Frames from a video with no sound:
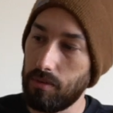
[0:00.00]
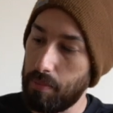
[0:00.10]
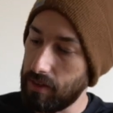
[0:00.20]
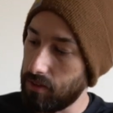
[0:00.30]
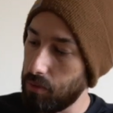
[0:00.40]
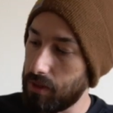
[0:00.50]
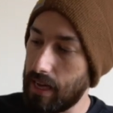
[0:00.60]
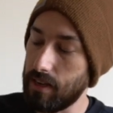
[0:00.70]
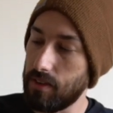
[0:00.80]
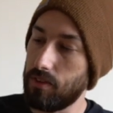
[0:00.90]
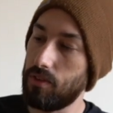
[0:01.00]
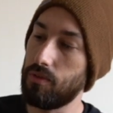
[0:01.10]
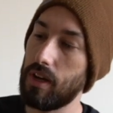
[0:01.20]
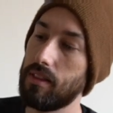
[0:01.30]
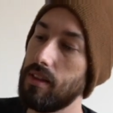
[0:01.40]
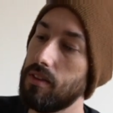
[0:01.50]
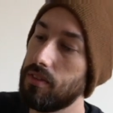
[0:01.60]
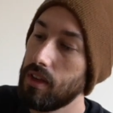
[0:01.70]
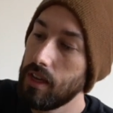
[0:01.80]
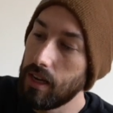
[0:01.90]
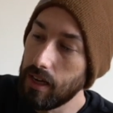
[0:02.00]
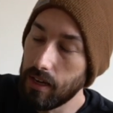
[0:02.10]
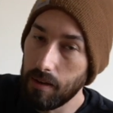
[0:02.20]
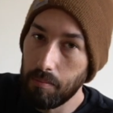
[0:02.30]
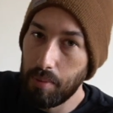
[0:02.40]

Basically what that is, is you've got these uh,